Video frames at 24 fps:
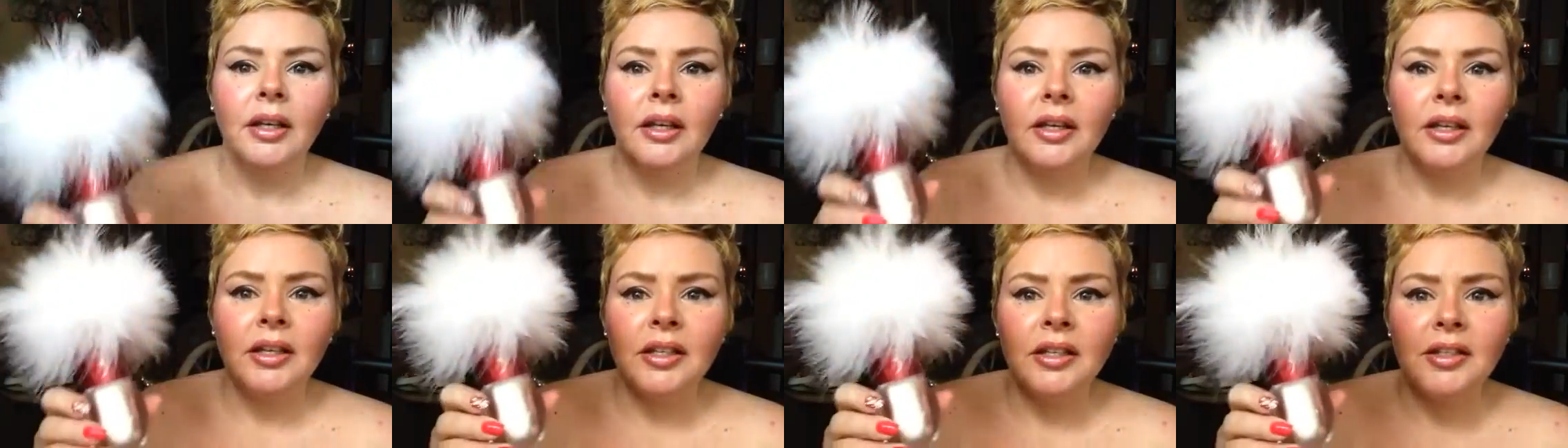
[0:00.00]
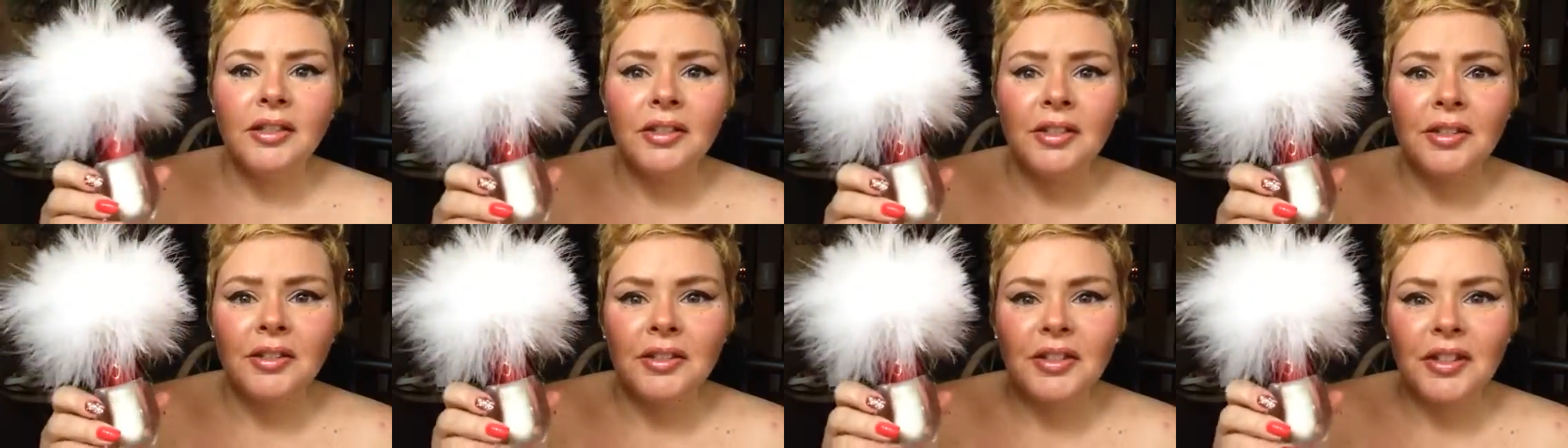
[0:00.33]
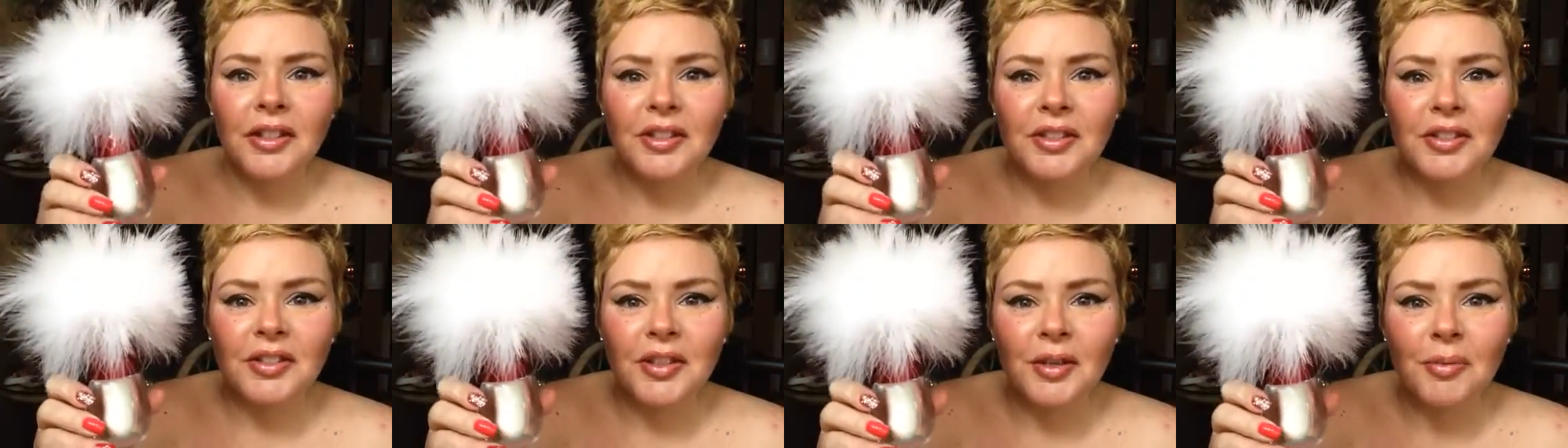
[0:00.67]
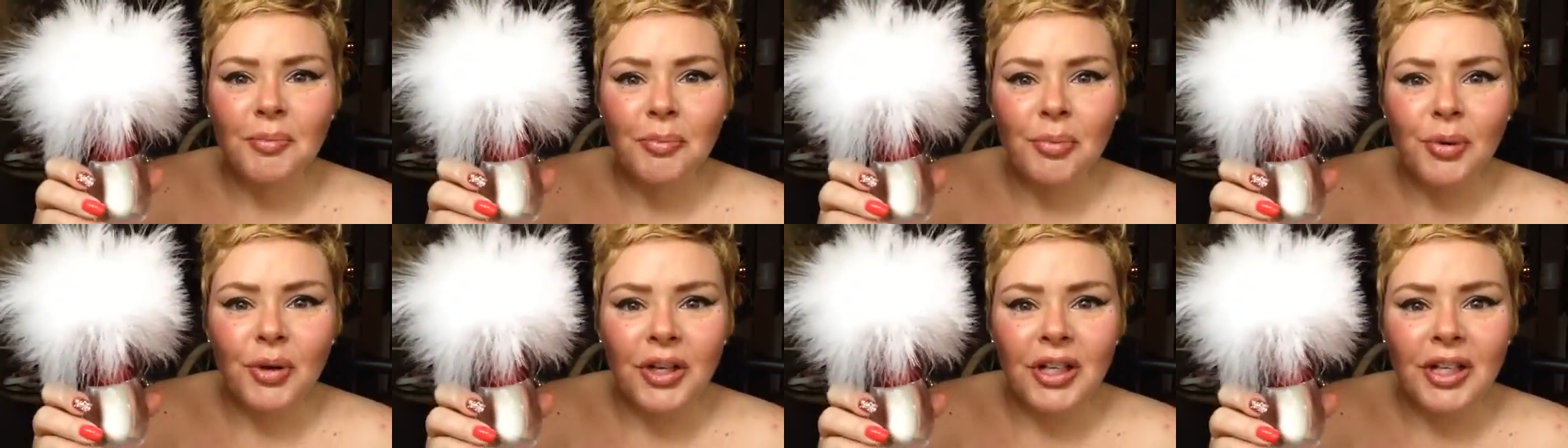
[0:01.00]
Isn't this the
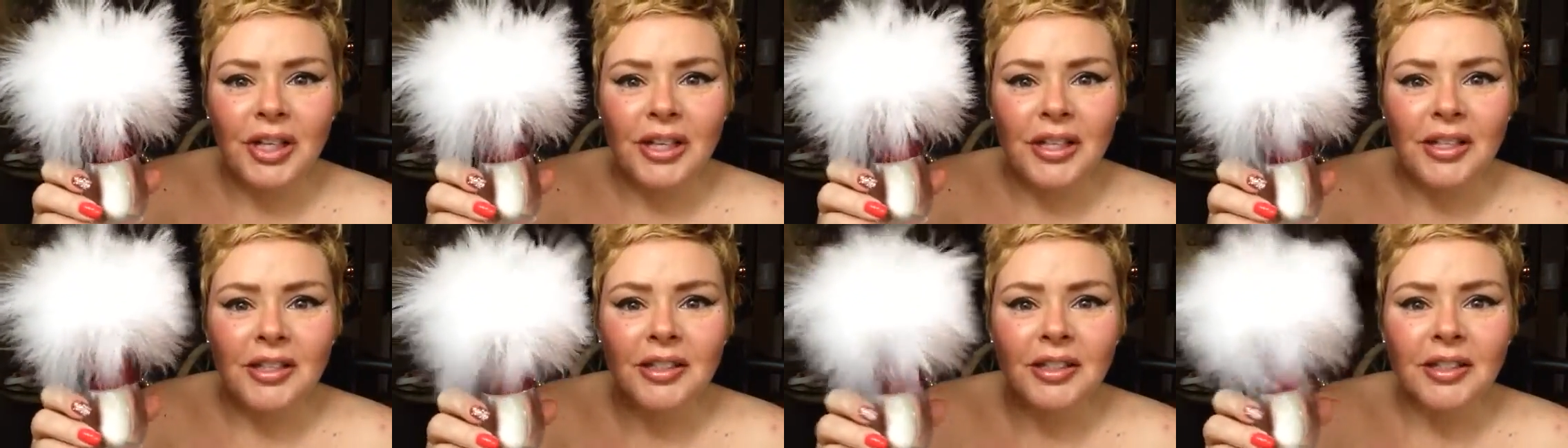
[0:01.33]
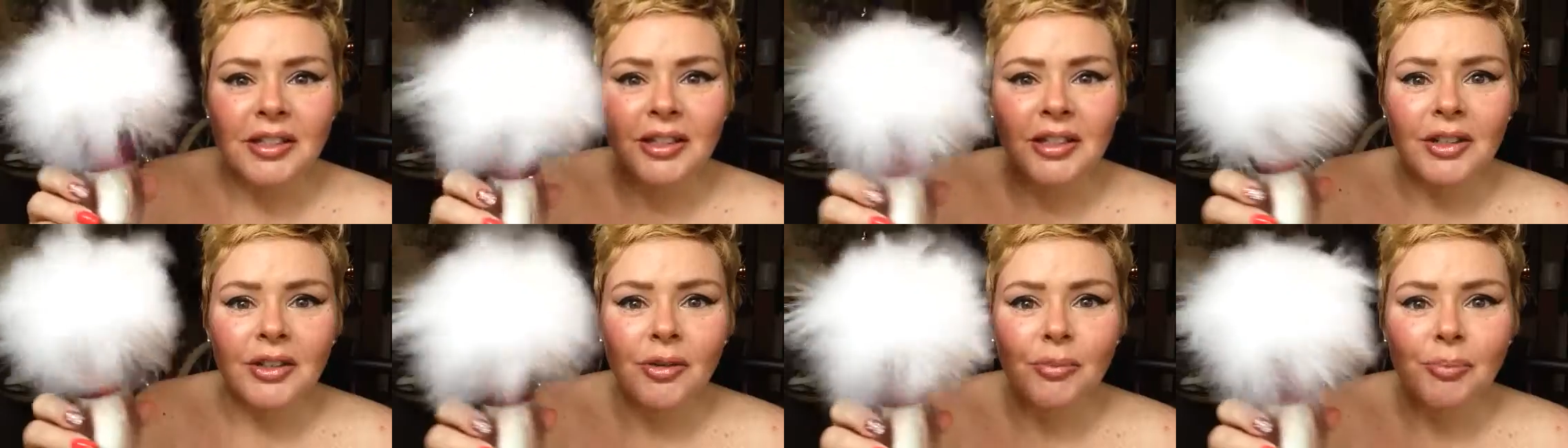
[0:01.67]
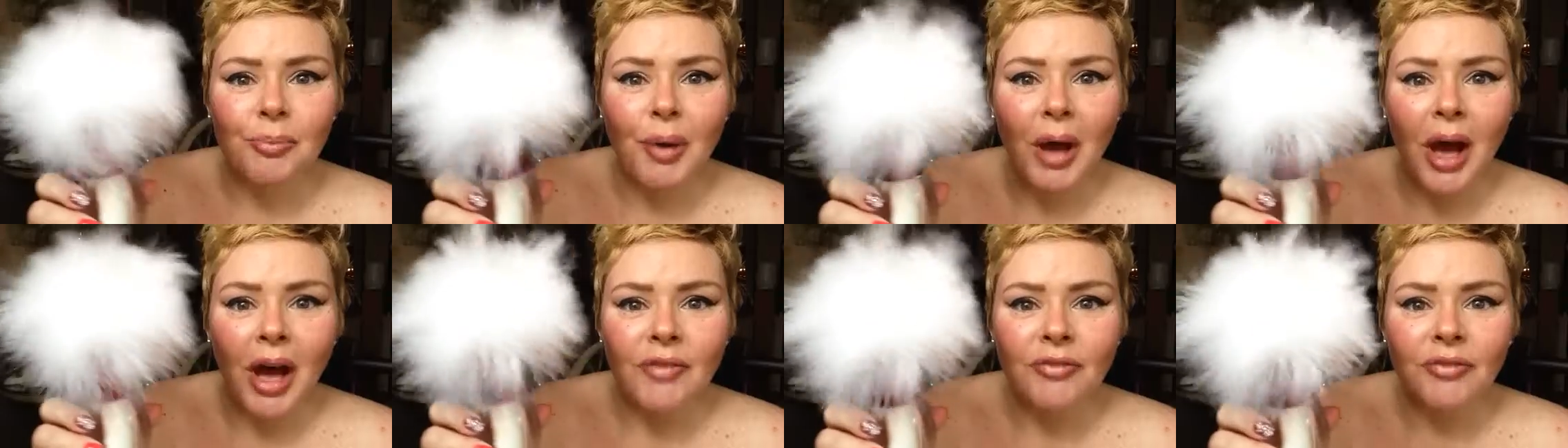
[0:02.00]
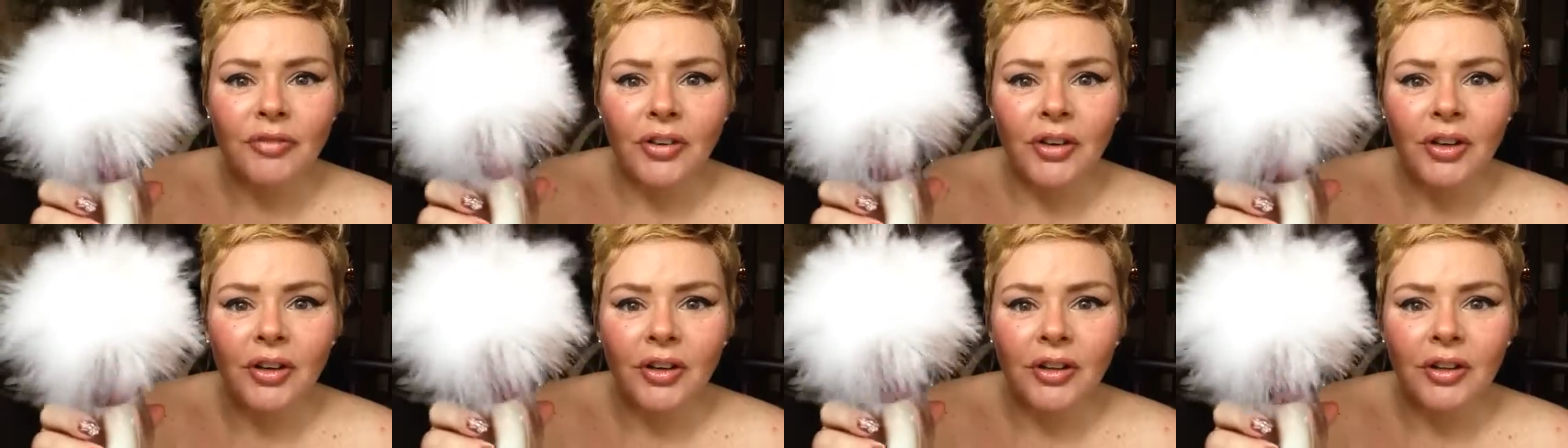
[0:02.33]
prettiest little
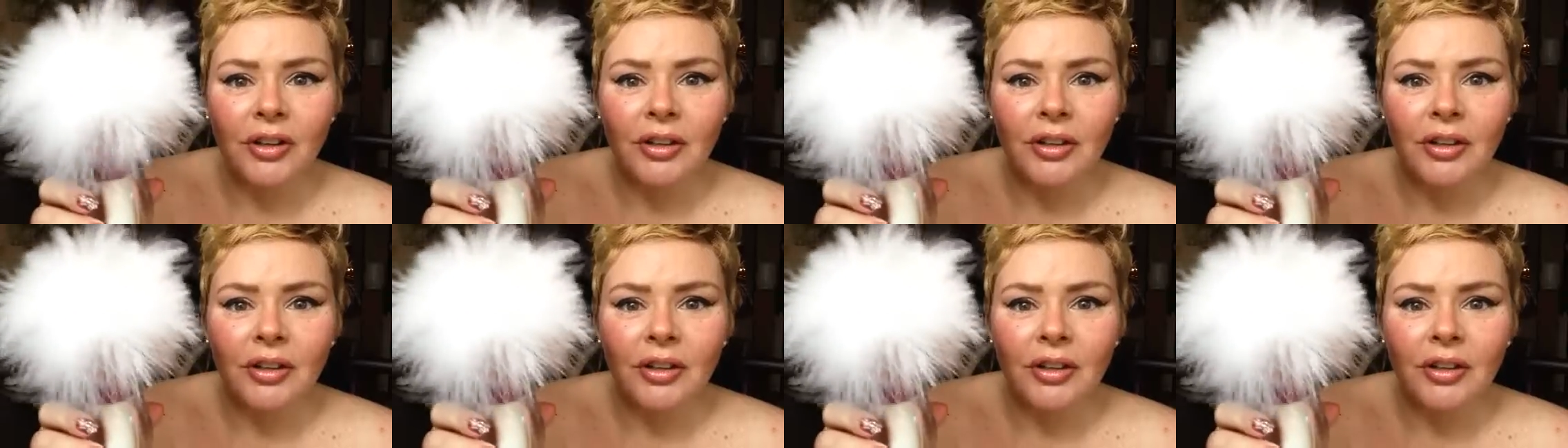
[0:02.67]
puffer?